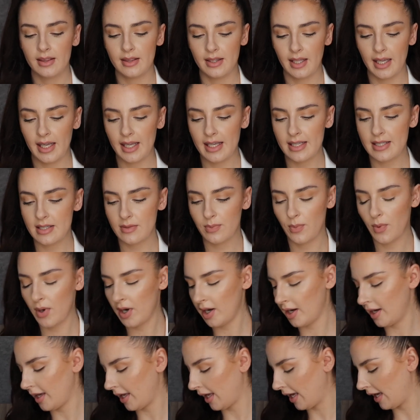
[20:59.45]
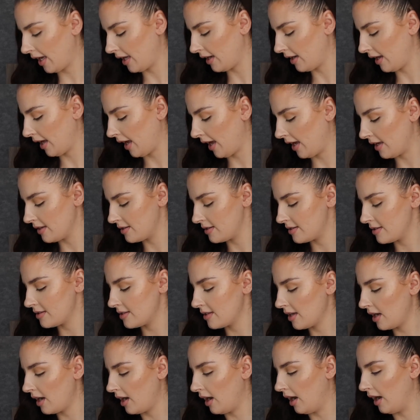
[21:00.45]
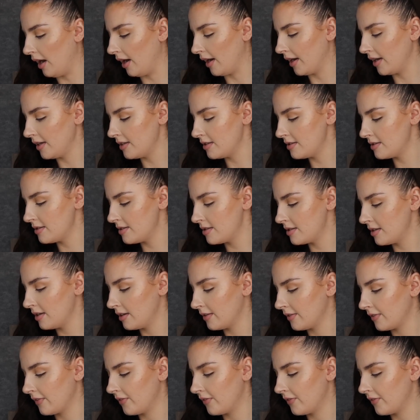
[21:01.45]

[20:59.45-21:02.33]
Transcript: These were in a size